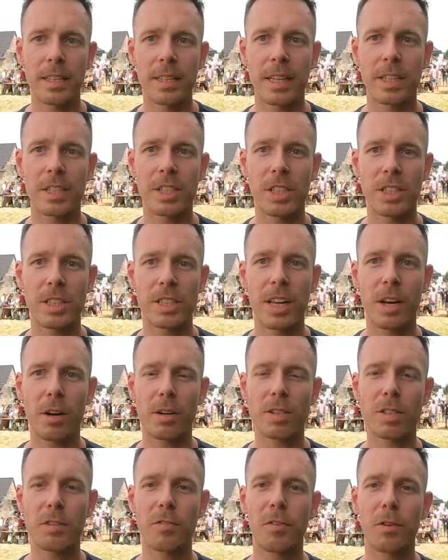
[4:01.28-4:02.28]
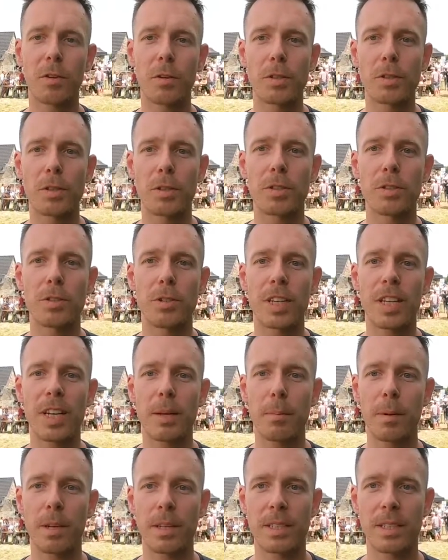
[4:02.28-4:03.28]
that just they also focus on
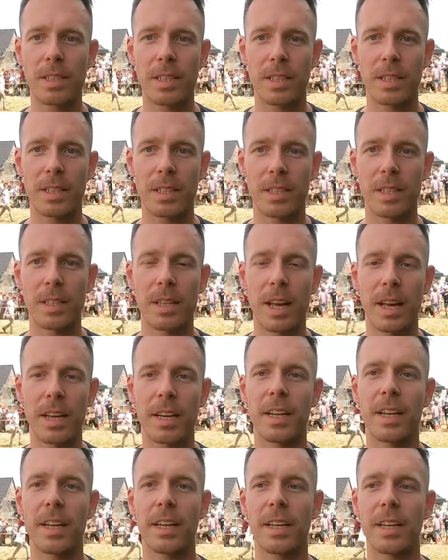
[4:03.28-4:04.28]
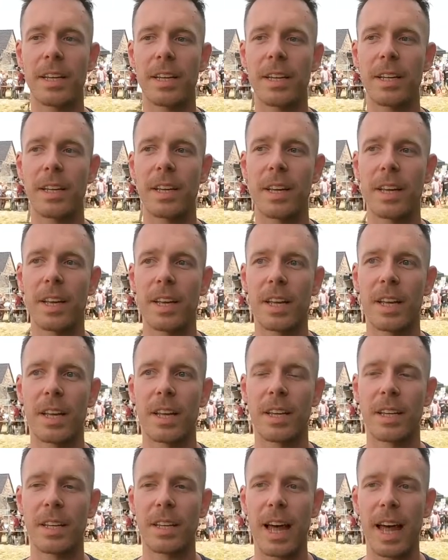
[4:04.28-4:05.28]
drinkability and uh,
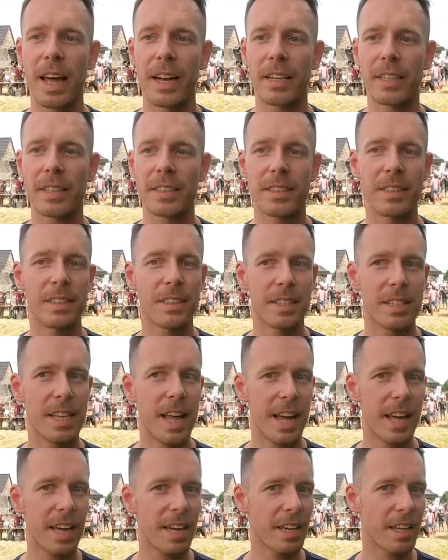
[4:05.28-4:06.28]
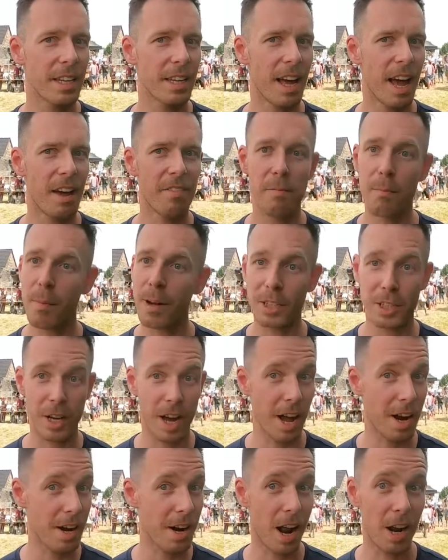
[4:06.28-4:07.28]
and they have much
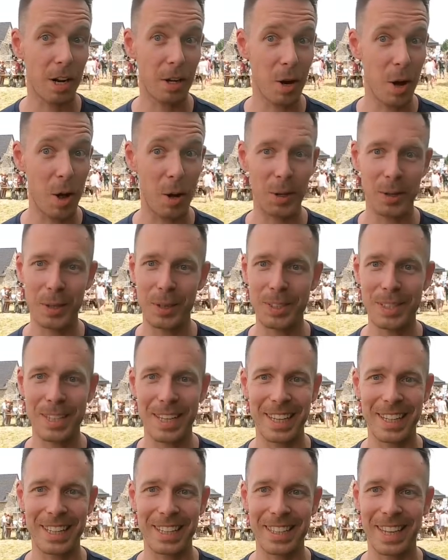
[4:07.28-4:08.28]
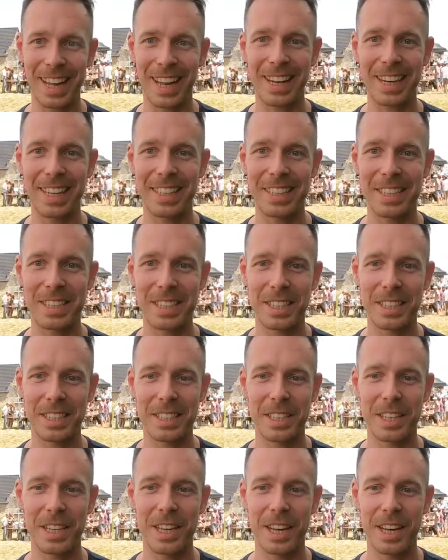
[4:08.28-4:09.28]
higher alcohol content and it's
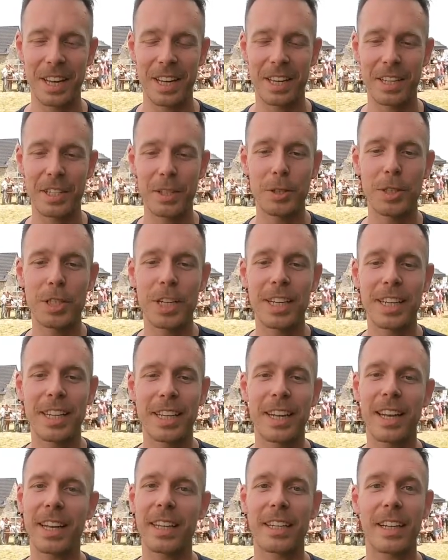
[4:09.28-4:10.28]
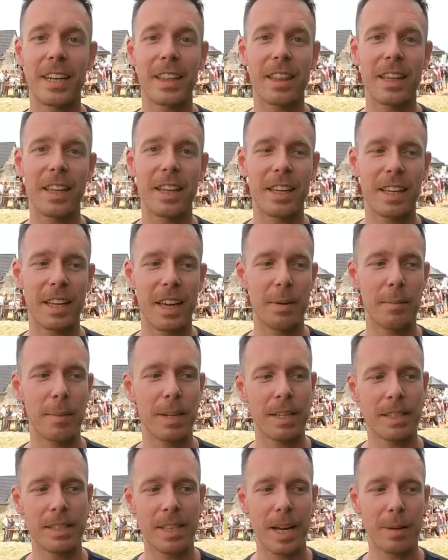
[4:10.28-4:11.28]
just you drink it like nothing and
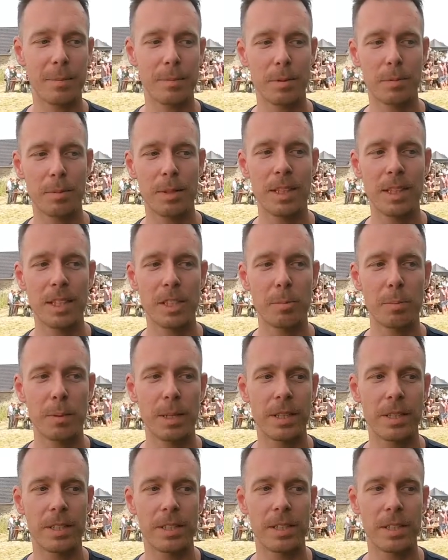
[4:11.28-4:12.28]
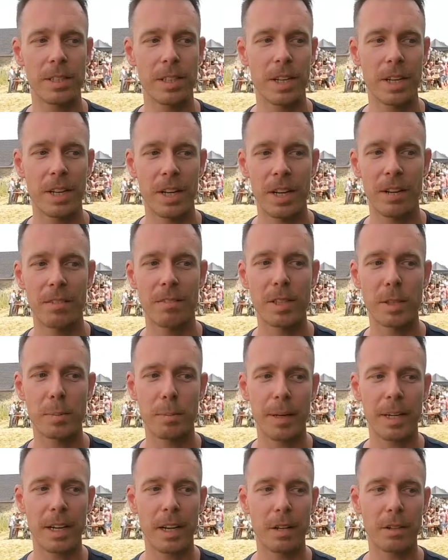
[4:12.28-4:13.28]
many times with these beers we
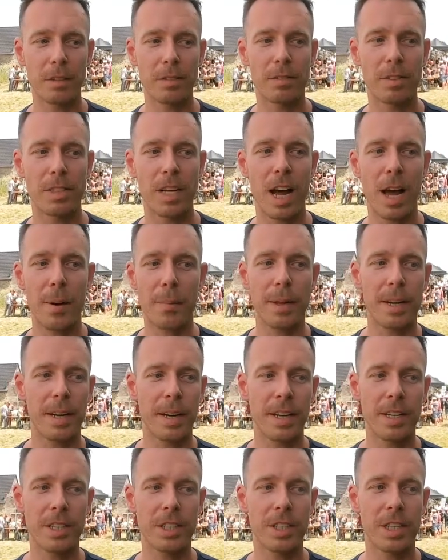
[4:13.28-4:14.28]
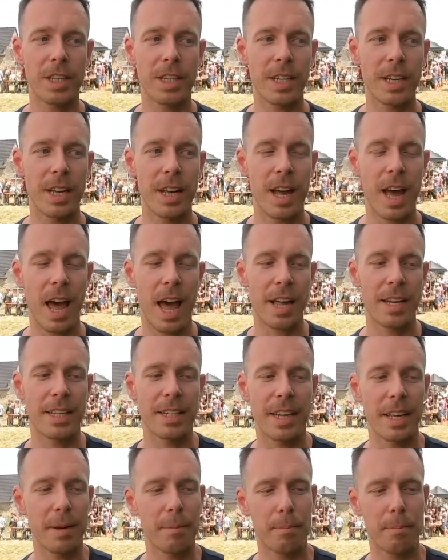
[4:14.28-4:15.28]
spend a lot of time and energy and
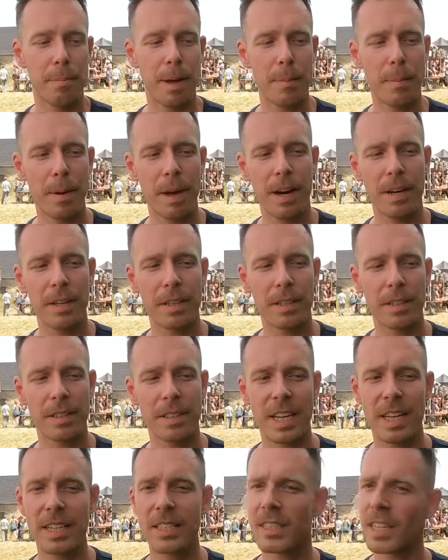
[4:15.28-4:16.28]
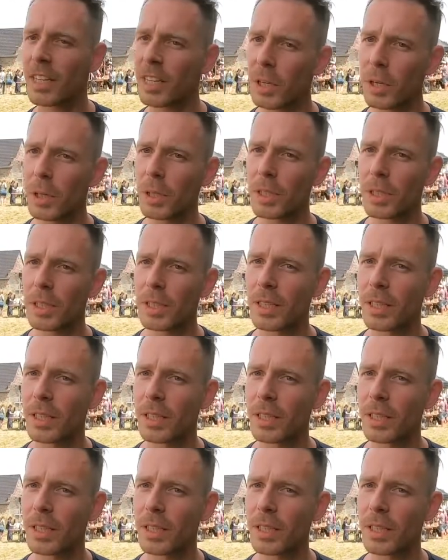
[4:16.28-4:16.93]
they maybe aren't tasting good